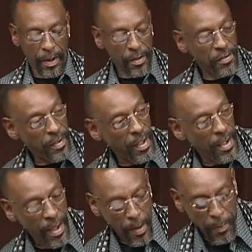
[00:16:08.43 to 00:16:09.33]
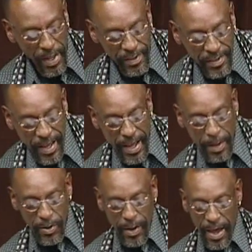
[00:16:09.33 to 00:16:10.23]
Say, by the
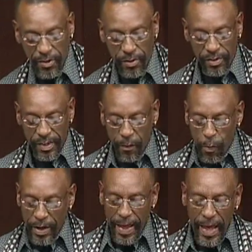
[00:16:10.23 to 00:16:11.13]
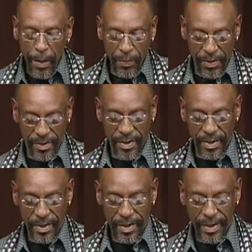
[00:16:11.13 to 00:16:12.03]
time you ask yourself what happened,
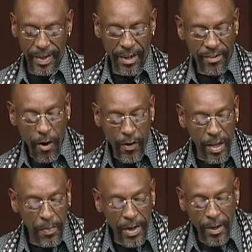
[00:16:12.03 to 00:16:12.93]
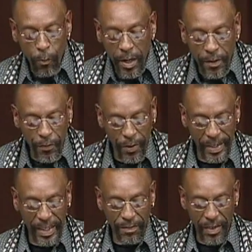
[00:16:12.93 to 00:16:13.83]
it has already been a wonderful
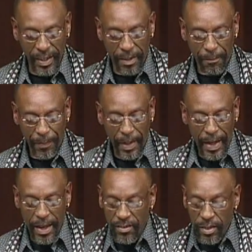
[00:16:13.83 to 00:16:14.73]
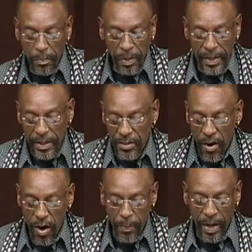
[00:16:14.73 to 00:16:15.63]
evening, and it's completely
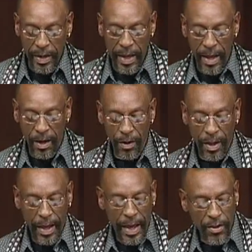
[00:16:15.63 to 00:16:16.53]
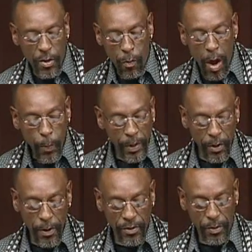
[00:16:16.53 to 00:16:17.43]
dark by now, and you walk with
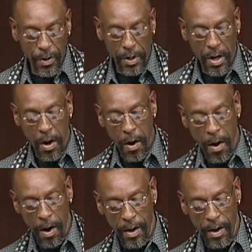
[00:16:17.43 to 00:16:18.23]
her to her car.